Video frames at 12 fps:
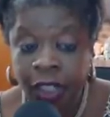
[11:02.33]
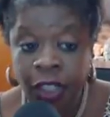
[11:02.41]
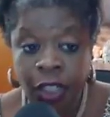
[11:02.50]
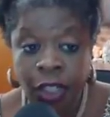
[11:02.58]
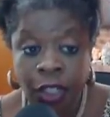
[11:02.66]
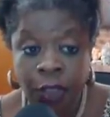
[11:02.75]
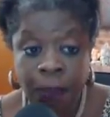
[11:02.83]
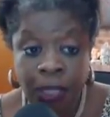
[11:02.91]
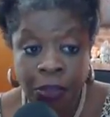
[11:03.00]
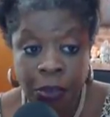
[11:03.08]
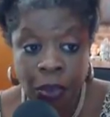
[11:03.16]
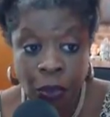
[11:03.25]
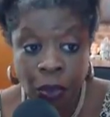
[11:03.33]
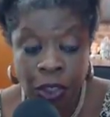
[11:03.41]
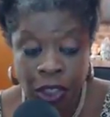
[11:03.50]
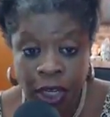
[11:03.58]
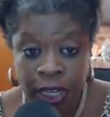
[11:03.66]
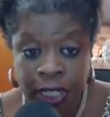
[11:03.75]
Her mother in law
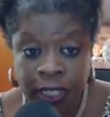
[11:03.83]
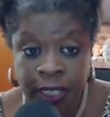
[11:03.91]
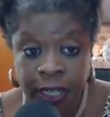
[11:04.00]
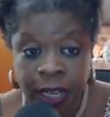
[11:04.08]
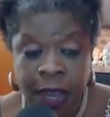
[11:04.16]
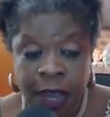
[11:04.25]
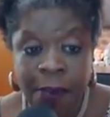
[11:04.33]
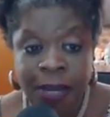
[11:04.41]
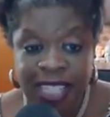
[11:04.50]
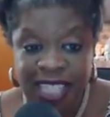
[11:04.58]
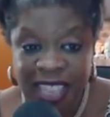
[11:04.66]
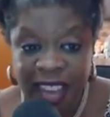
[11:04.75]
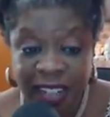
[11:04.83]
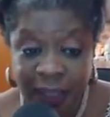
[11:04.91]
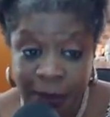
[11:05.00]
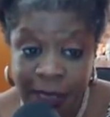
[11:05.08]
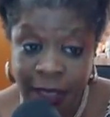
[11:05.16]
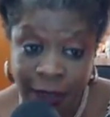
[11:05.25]
died. But yet,
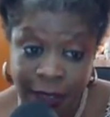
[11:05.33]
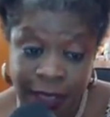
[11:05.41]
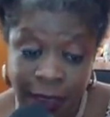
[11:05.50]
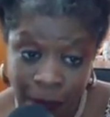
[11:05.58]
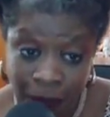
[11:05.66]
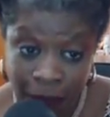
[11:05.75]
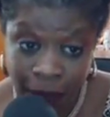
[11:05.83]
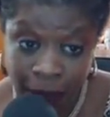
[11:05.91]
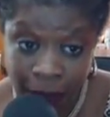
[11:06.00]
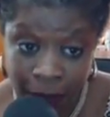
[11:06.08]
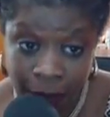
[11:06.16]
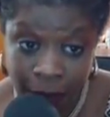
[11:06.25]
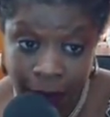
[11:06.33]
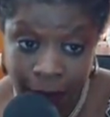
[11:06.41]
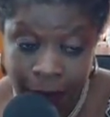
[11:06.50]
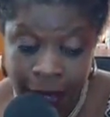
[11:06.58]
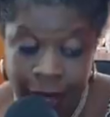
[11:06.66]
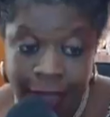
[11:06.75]
let me tell you something.
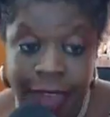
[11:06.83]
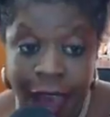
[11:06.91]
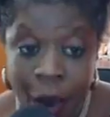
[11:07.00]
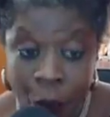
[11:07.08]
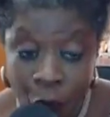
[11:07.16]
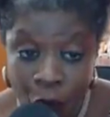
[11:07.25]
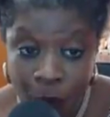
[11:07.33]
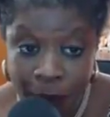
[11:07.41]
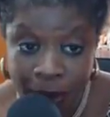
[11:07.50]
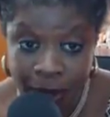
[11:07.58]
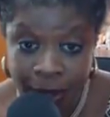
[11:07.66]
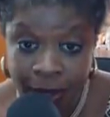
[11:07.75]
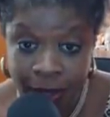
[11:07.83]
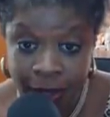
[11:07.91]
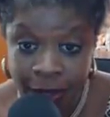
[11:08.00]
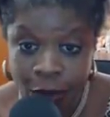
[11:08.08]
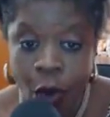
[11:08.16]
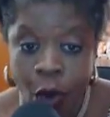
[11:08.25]
That
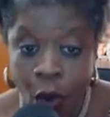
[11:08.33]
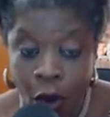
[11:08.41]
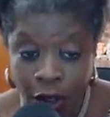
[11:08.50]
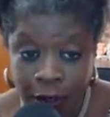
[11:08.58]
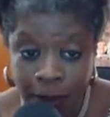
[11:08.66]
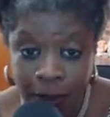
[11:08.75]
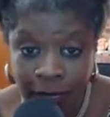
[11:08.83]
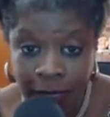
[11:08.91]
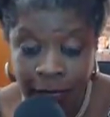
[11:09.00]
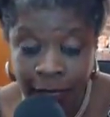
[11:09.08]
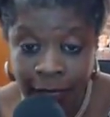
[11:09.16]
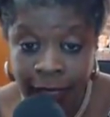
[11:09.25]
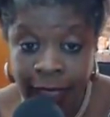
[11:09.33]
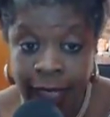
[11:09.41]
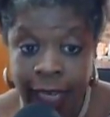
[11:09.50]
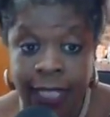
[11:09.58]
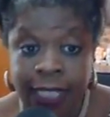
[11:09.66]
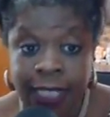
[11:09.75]
woman called me
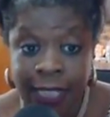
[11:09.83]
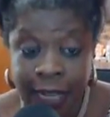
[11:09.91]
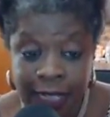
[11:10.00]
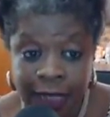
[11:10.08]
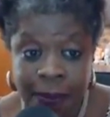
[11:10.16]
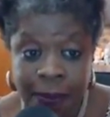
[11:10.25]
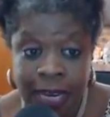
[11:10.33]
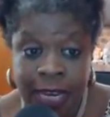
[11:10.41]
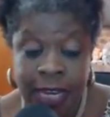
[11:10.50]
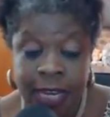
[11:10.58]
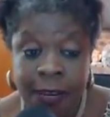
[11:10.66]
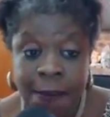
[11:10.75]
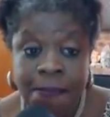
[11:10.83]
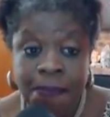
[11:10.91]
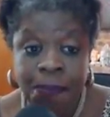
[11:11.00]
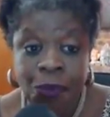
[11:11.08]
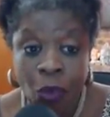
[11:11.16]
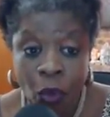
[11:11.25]
and said to me,
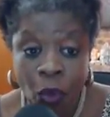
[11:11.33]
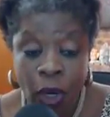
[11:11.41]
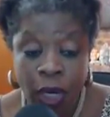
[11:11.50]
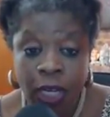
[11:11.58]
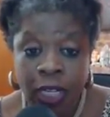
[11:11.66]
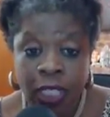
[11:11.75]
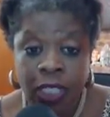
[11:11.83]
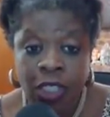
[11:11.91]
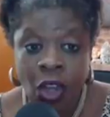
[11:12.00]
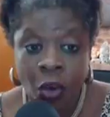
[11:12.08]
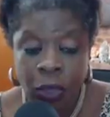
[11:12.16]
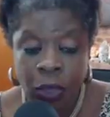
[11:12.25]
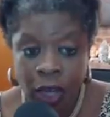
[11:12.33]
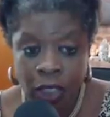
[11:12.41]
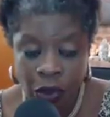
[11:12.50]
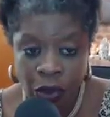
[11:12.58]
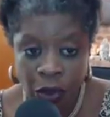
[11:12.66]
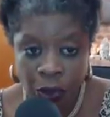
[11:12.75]
Noor, you know, we
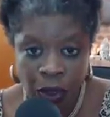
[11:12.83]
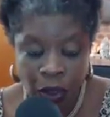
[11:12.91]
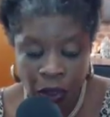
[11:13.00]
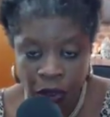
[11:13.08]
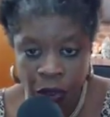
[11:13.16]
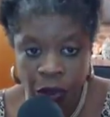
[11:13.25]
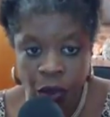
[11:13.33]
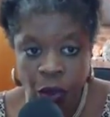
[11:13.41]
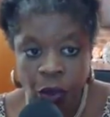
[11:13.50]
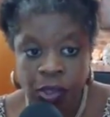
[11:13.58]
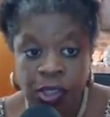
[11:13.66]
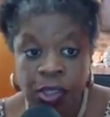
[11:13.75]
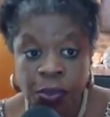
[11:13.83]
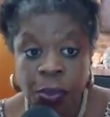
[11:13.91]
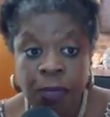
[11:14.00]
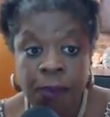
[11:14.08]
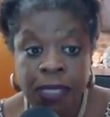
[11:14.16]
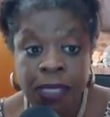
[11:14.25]
can't do the, we're not going to do the calls this
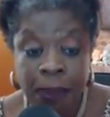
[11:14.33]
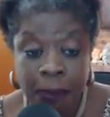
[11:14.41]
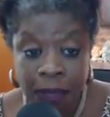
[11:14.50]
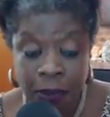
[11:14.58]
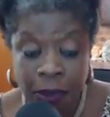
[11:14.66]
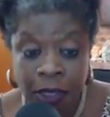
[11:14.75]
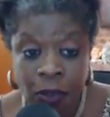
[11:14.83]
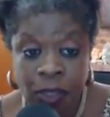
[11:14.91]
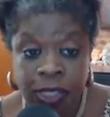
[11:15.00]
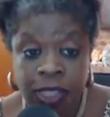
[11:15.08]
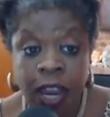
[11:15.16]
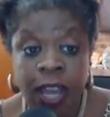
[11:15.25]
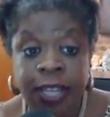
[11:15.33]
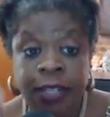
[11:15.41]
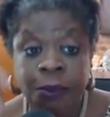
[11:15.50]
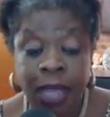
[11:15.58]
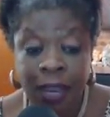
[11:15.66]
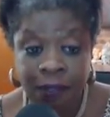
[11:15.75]
week because my mother in law's died
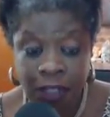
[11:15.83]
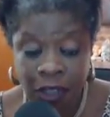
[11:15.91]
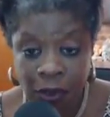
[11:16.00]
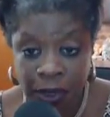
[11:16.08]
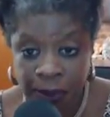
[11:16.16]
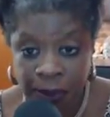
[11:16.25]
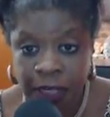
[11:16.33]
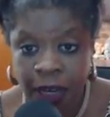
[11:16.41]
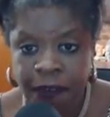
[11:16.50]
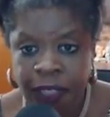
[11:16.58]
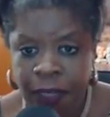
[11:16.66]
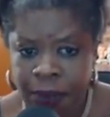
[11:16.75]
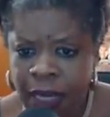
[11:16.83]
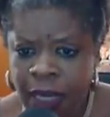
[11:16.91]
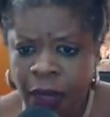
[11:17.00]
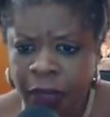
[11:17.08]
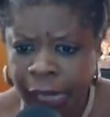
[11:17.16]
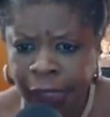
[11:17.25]
and we have to do some stuff. And I was
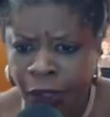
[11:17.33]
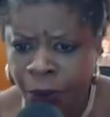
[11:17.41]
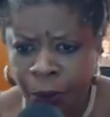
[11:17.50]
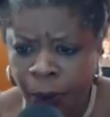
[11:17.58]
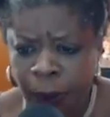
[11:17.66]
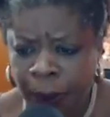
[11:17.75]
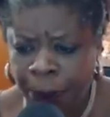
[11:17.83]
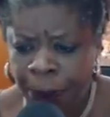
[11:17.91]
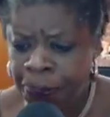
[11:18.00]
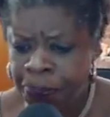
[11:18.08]
like, okay, no problem.